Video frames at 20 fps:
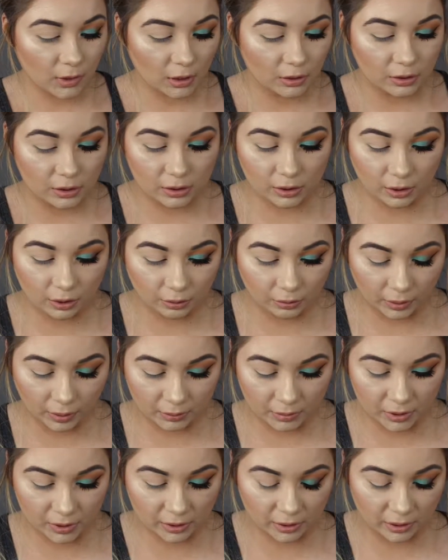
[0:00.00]
So
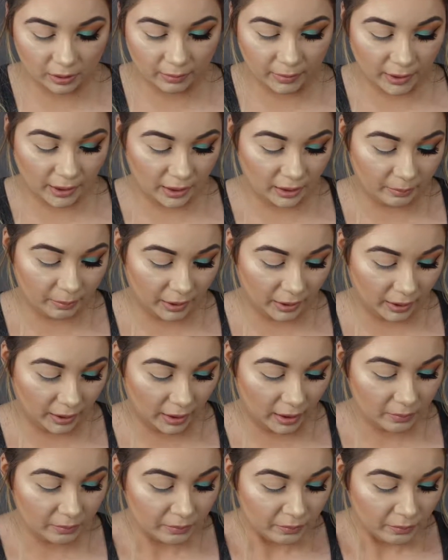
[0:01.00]
I'm just going to be getting my
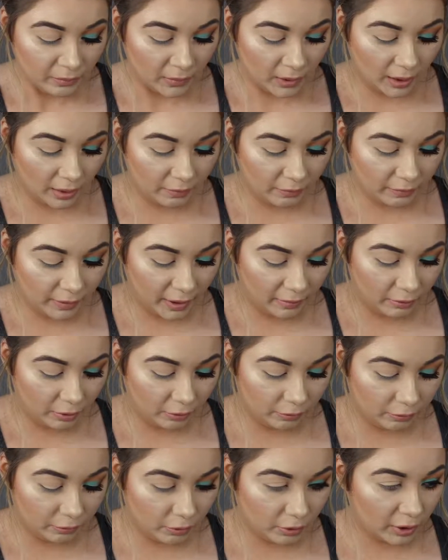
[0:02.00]

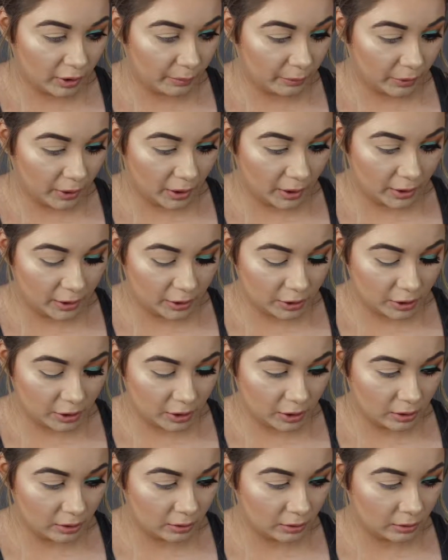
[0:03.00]
M504
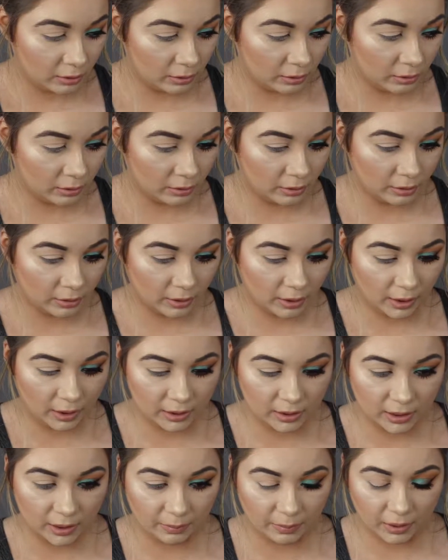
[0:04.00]
brush
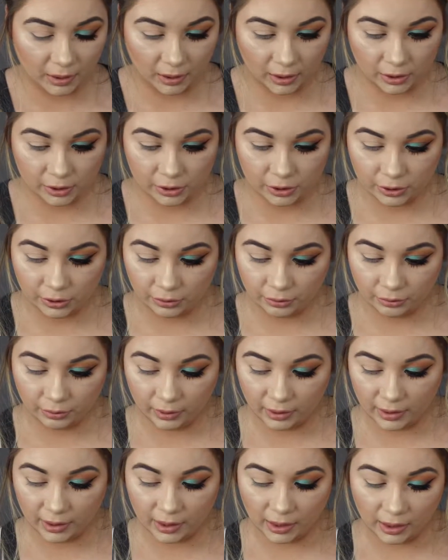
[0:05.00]
and dipping into
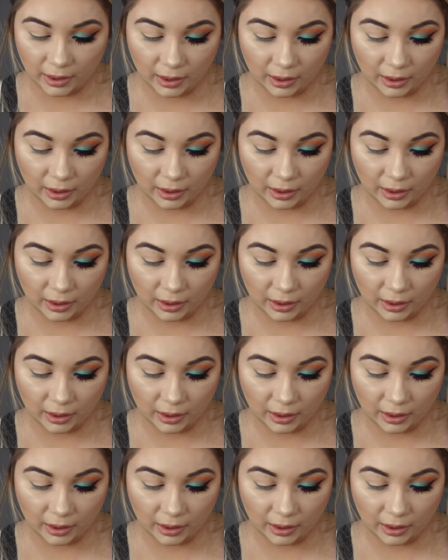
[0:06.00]
the